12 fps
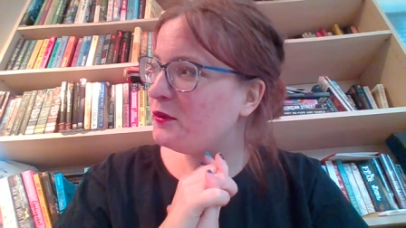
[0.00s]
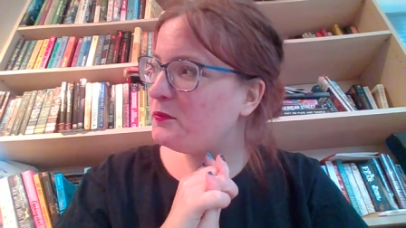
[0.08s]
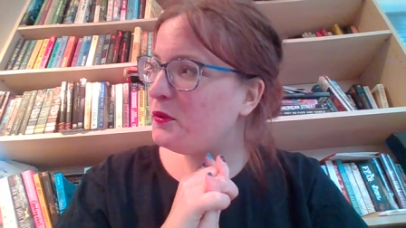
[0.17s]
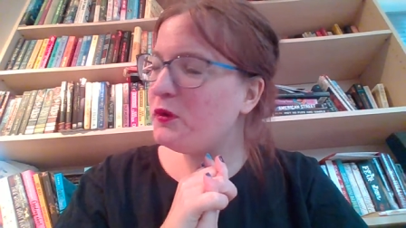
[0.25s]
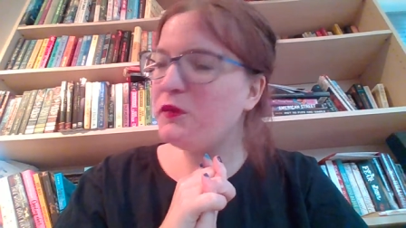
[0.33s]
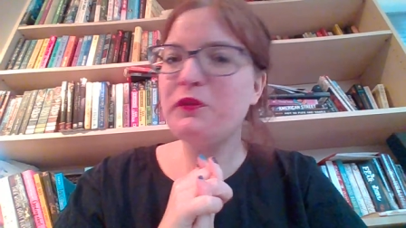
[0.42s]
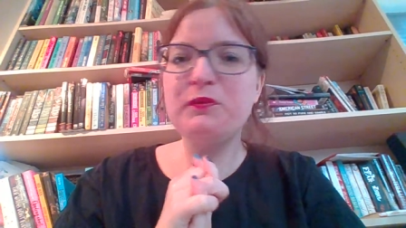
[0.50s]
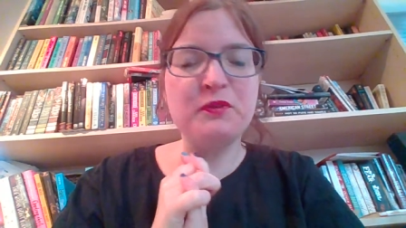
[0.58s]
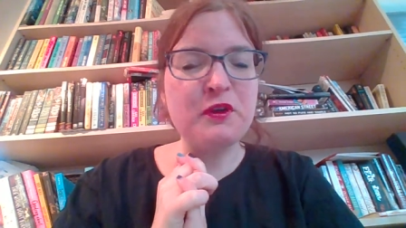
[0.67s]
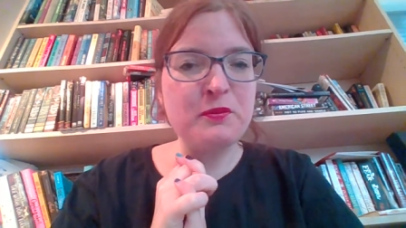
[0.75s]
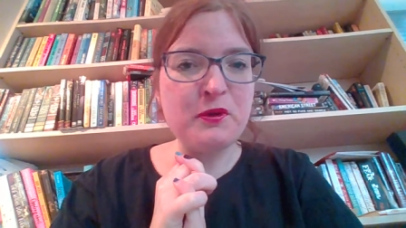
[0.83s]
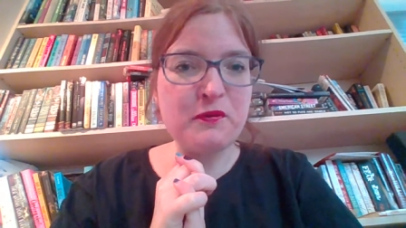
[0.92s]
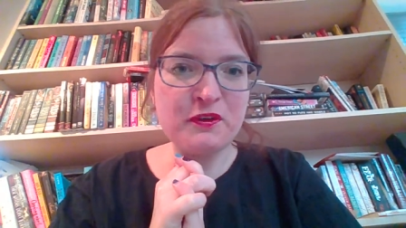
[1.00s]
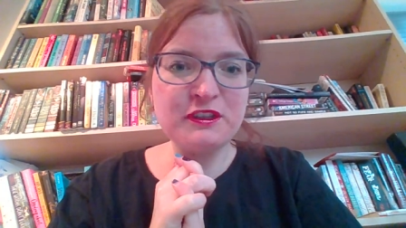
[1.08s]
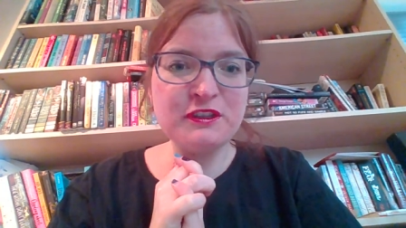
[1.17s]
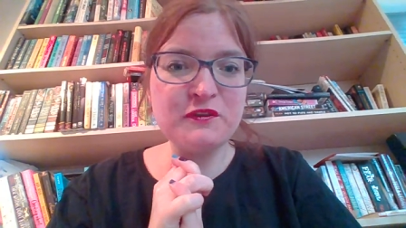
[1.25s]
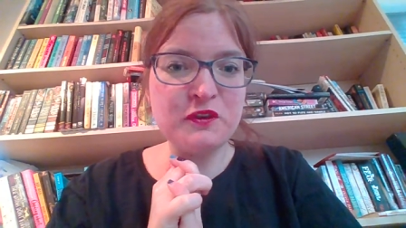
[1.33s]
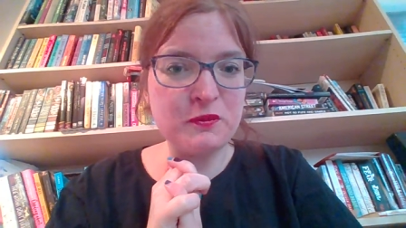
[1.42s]
both book
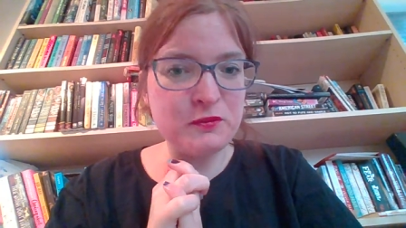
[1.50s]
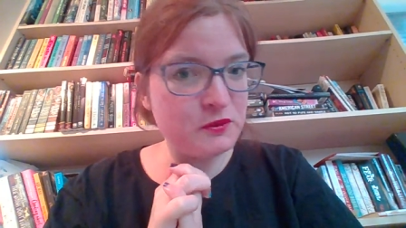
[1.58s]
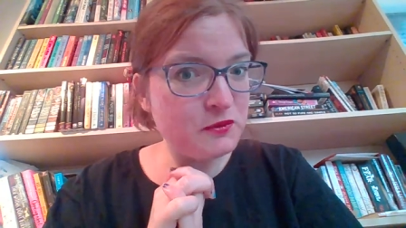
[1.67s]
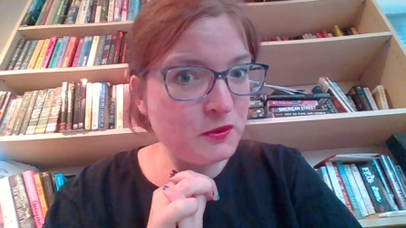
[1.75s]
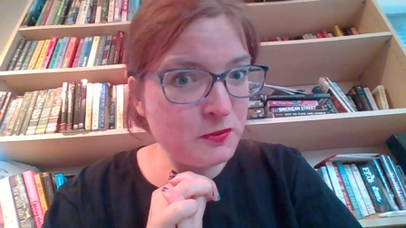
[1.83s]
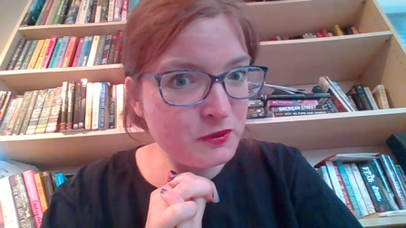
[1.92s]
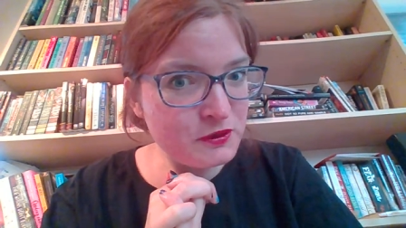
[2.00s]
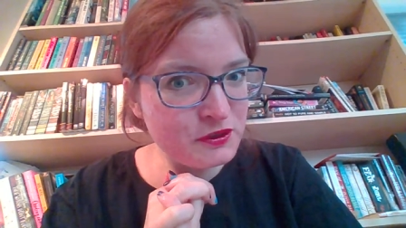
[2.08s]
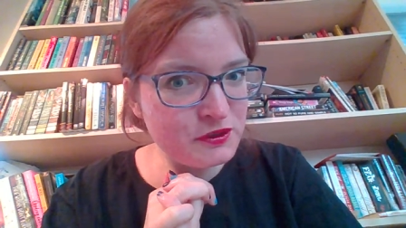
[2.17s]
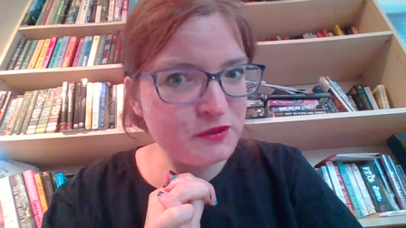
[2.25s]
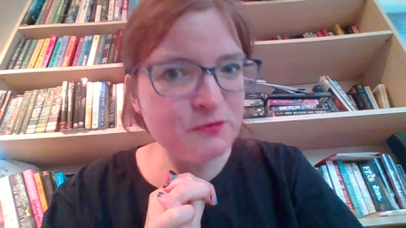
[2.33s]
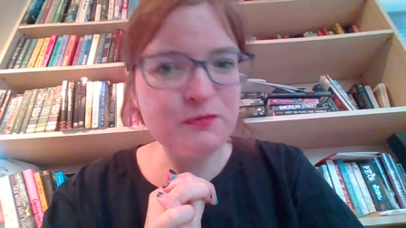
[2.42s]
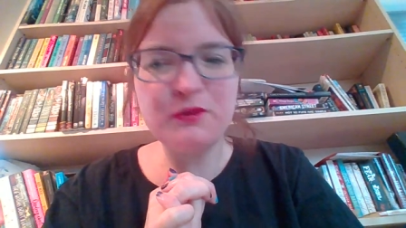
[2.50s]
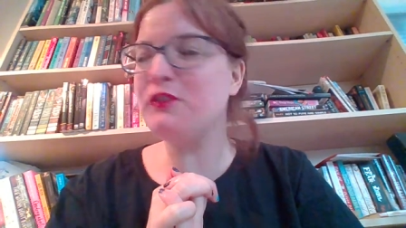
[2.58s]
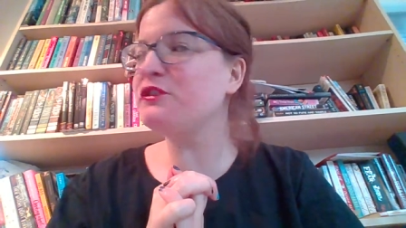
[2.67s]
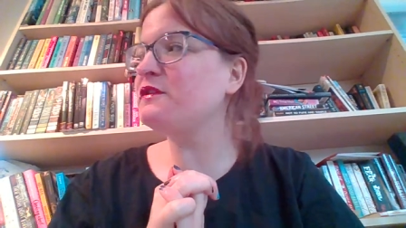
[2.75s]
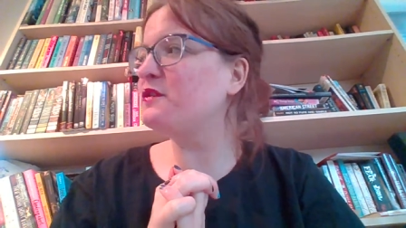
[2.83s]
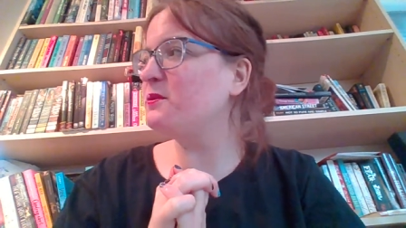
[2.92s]
boyfriends from newer books, but
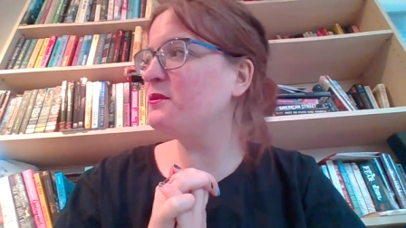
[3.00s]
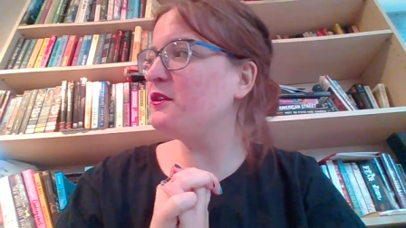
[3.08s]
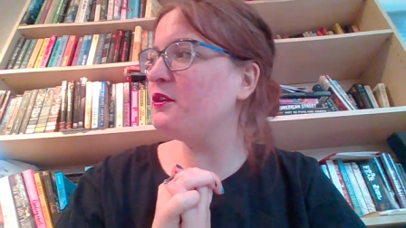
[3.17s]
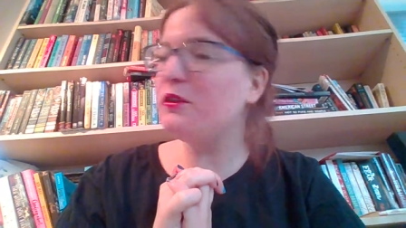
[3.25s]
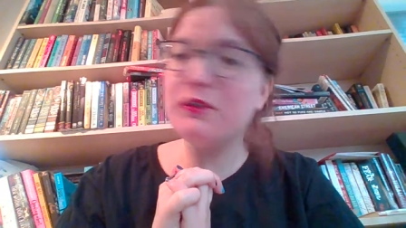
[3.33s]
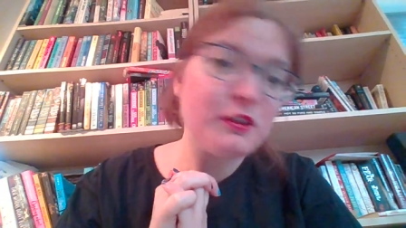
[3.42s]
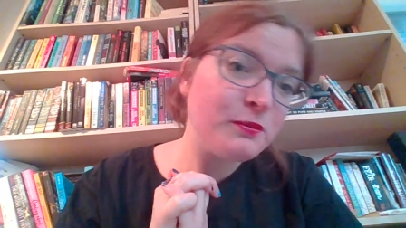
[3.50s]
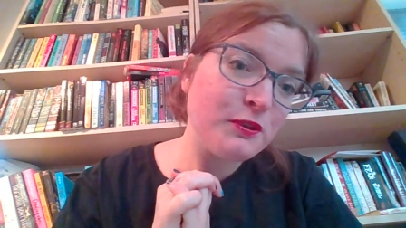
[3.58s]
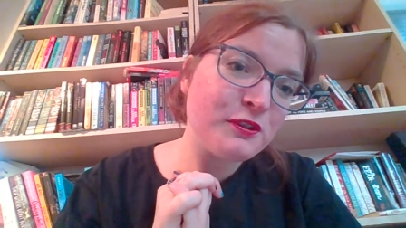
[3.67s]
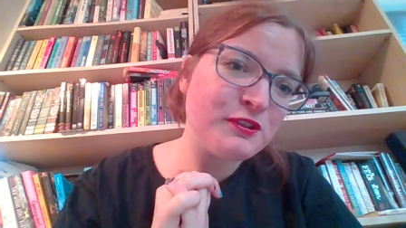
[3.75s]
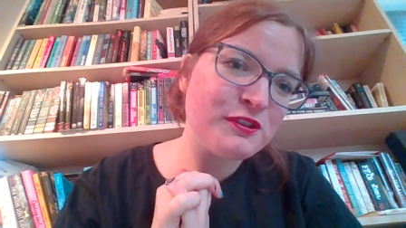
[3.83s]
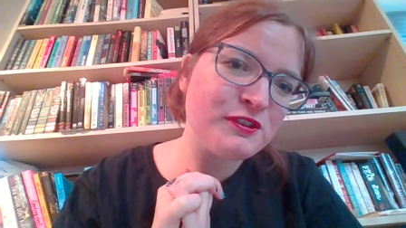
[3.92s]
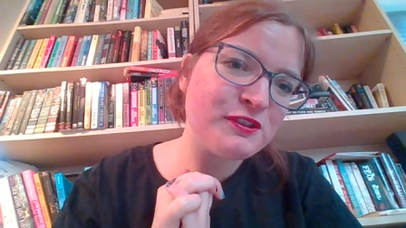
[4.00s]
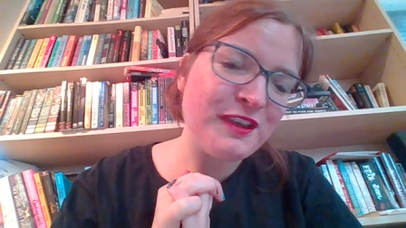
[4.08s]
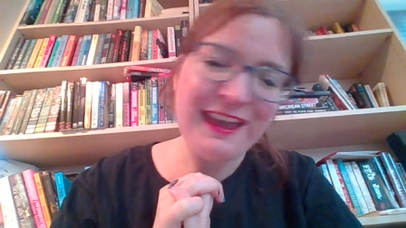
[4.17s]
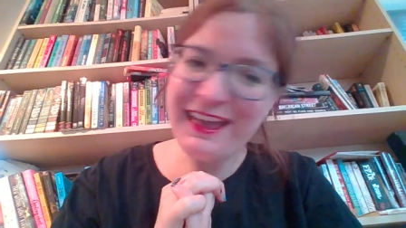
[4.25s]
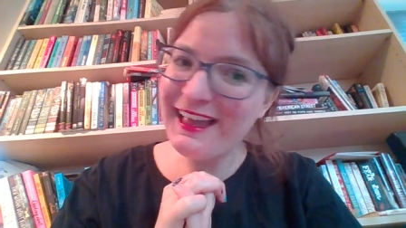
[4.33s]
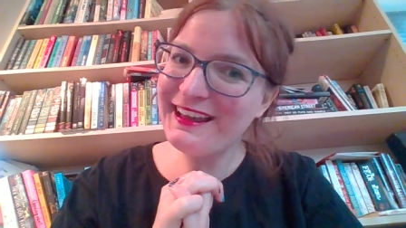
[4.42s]
also from older books.
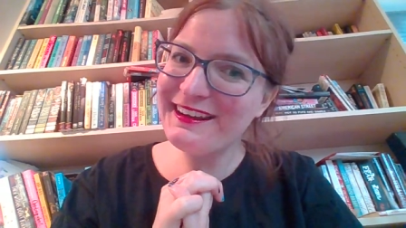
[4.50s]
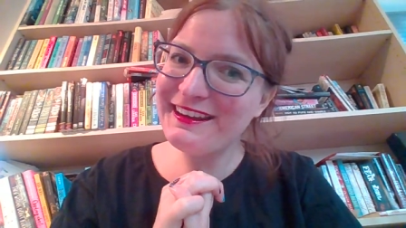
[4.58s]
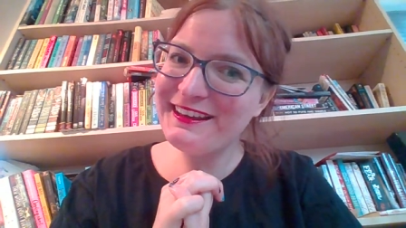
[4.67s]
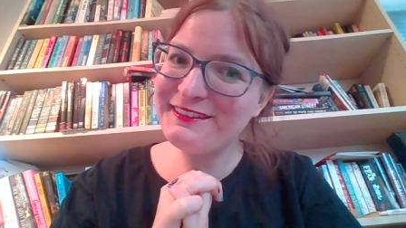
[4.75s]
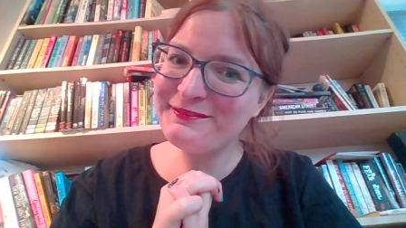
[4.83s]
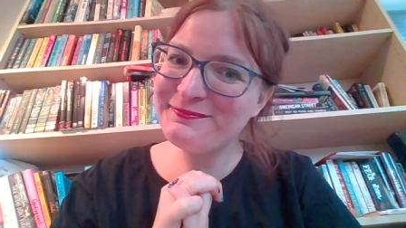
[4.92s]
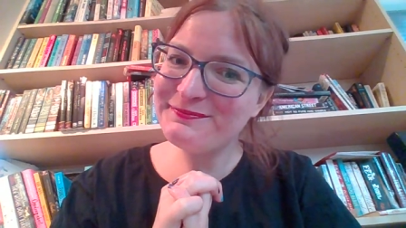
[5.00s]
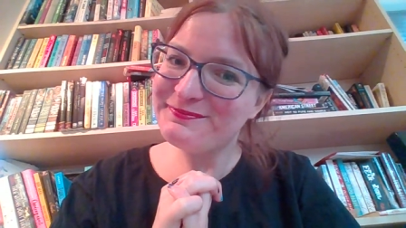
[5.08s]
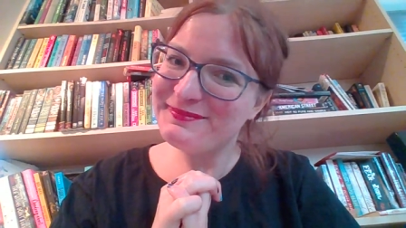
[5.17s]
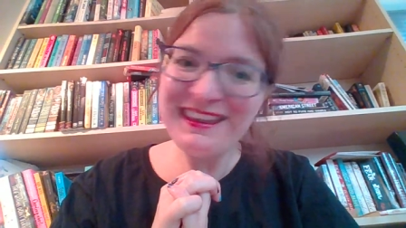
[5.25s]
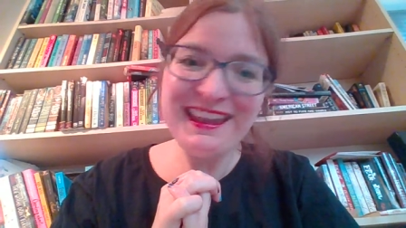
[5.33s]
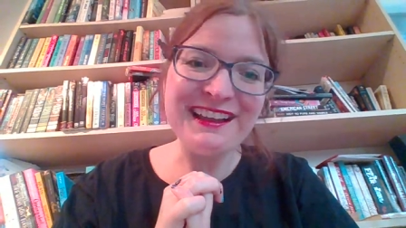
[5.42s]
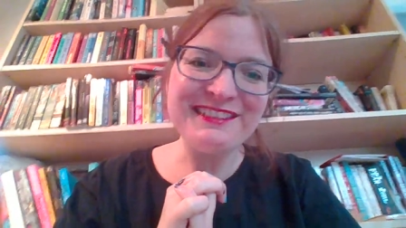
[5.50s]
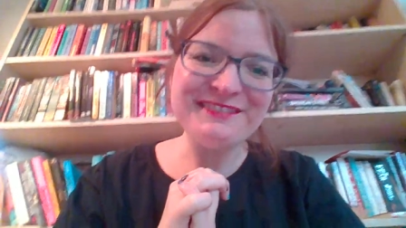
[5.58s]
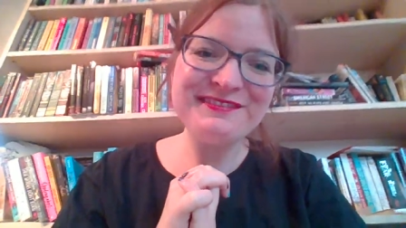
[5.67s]
And uh, yeah,